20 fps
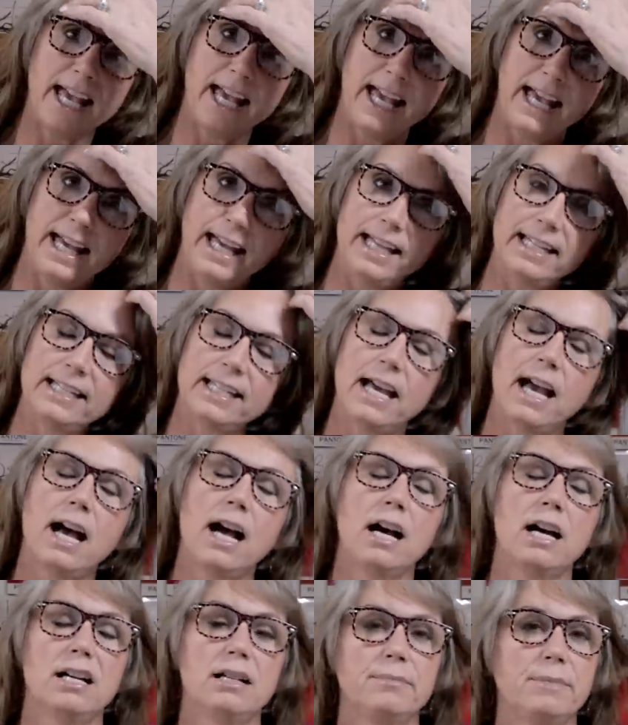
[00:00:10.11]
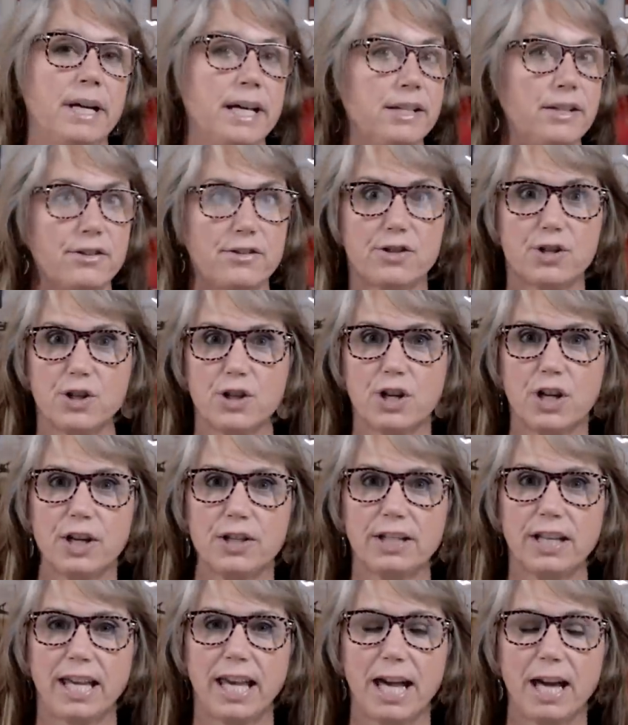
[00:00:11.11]
and um, I just turn
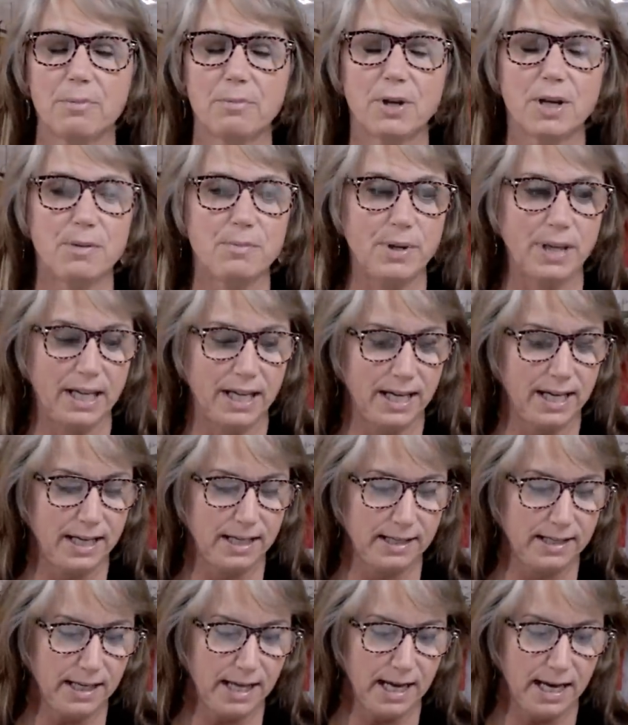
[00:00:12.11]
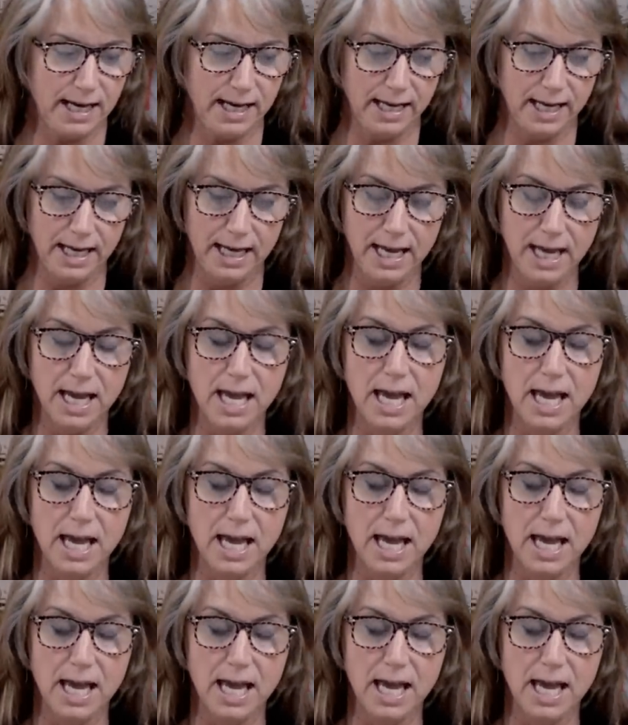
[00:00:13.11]
on the camera because I